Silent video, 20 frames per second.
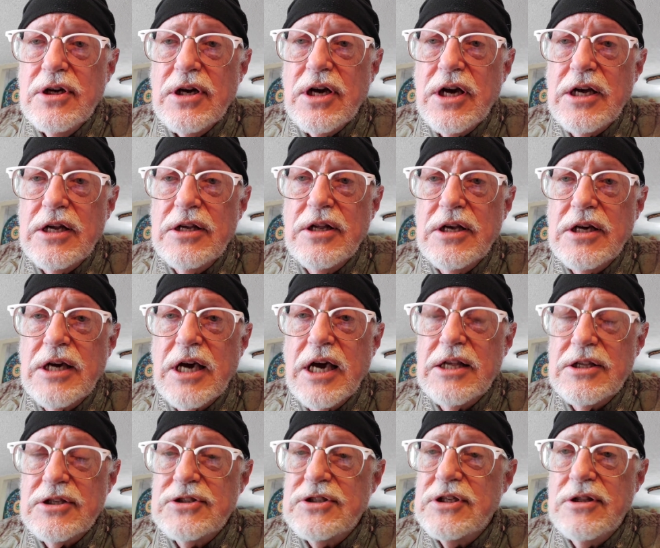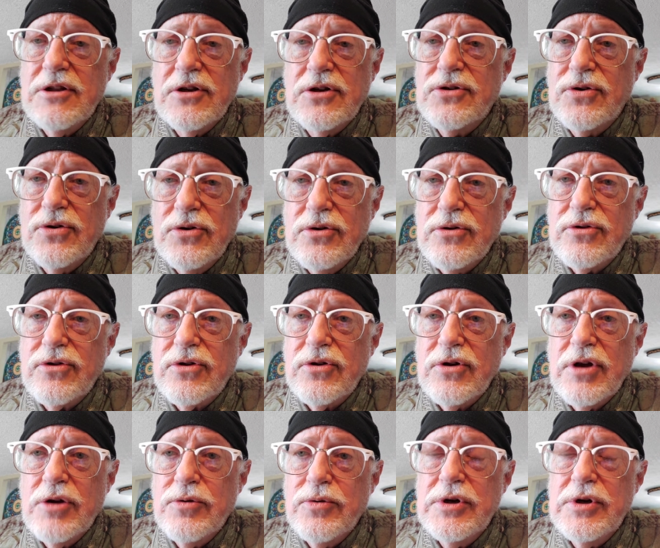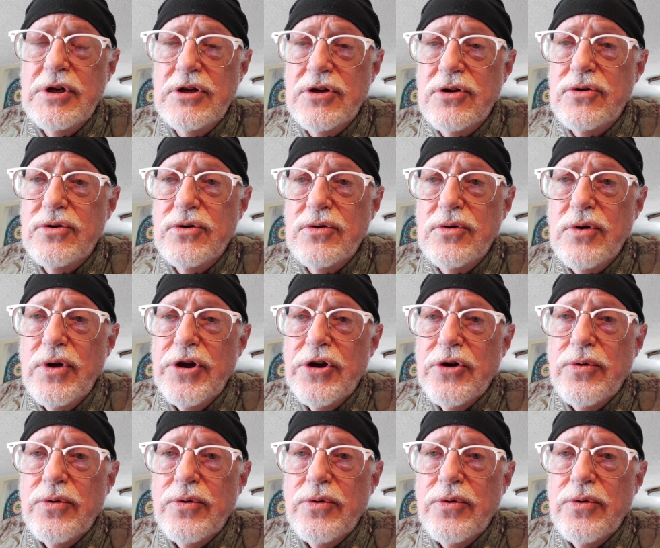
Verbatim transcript: and they can't see the truth, and we do,